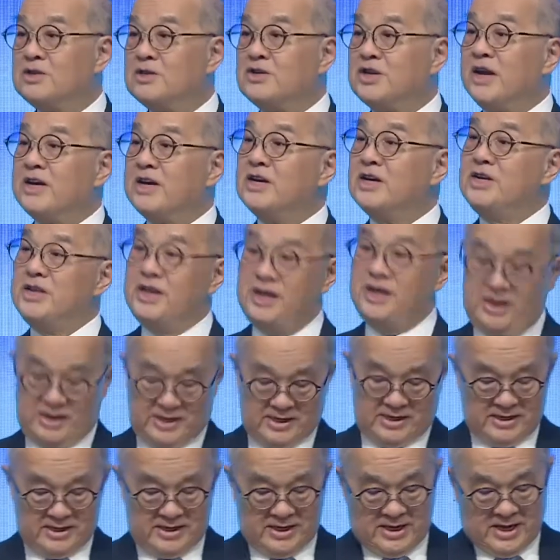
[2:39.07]

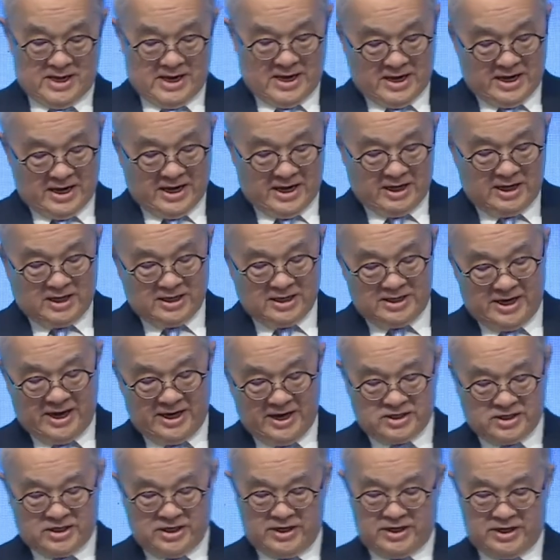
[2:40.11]
Secondly, in
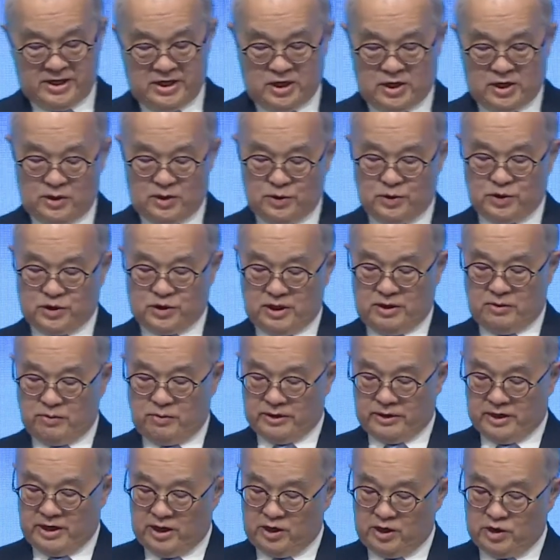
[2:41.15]
connecting closely
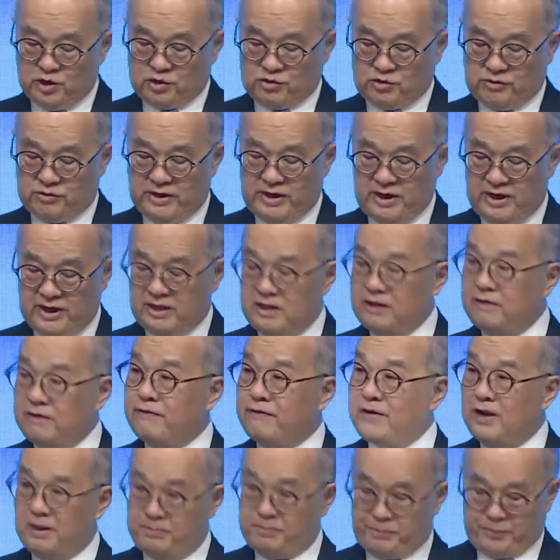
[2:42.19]
with the industry in
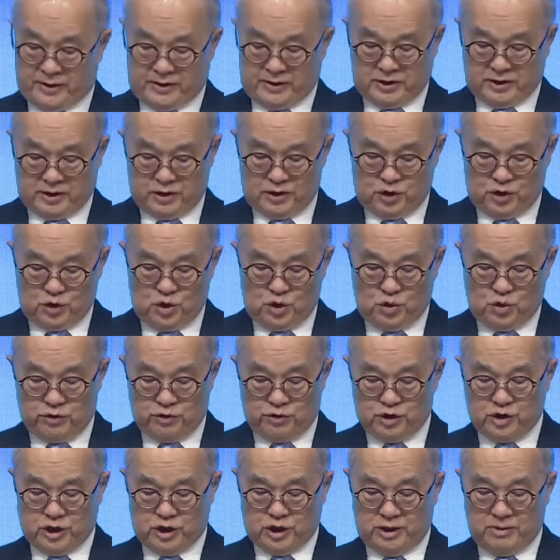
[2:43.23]
developing the
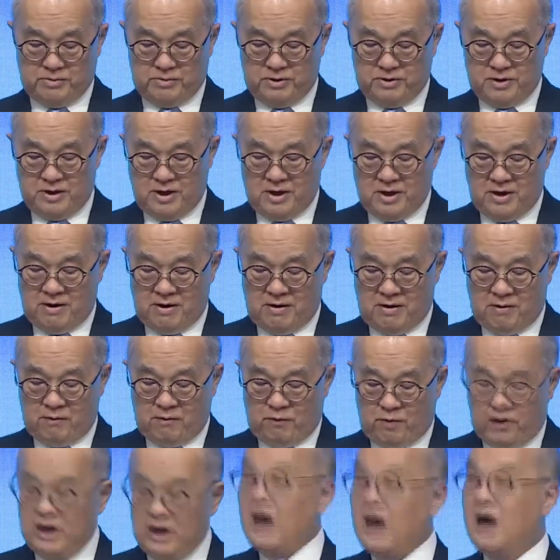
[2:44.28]
new regime,
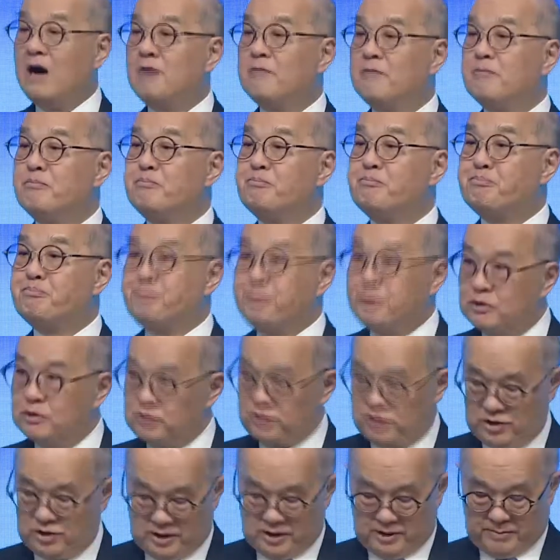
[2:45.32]
we have
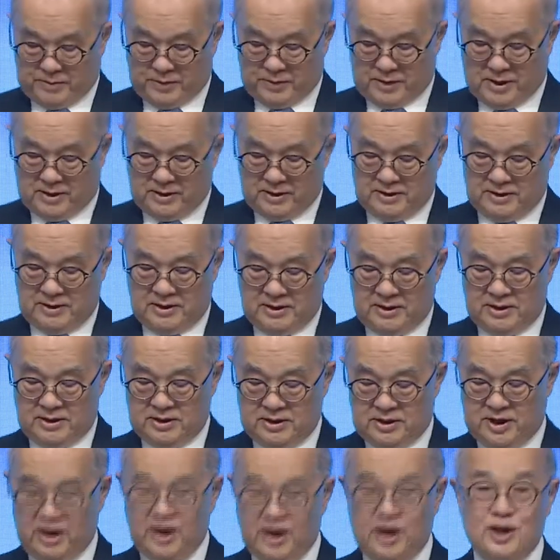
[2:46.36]
built upon
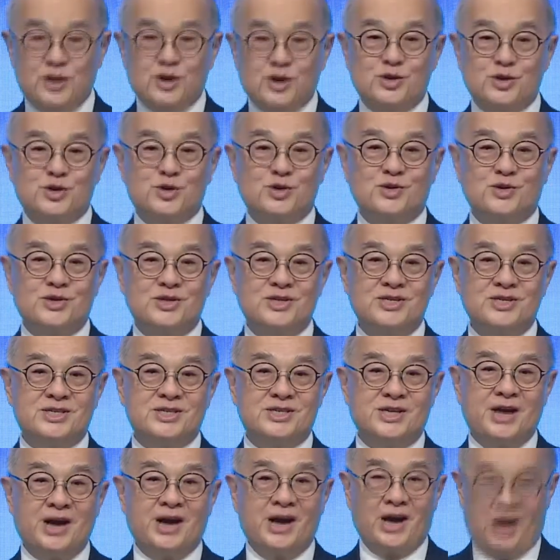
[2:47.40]
the
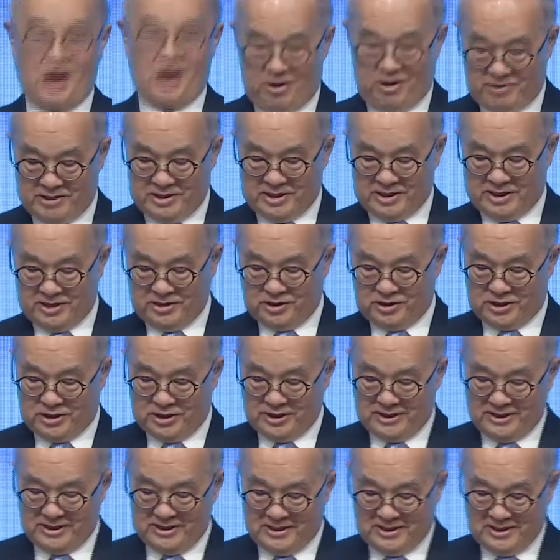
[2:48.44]
industry's heritage.